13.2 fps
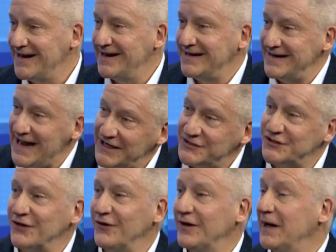
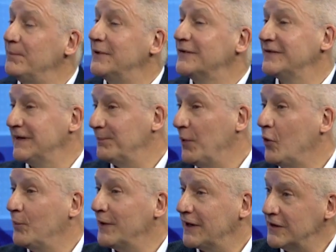nature and I'm building a
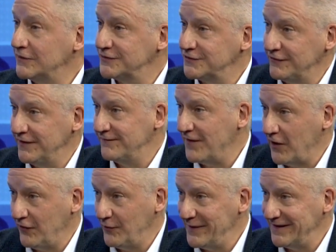permaculture
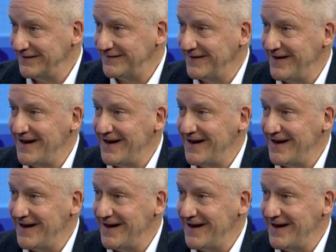environment.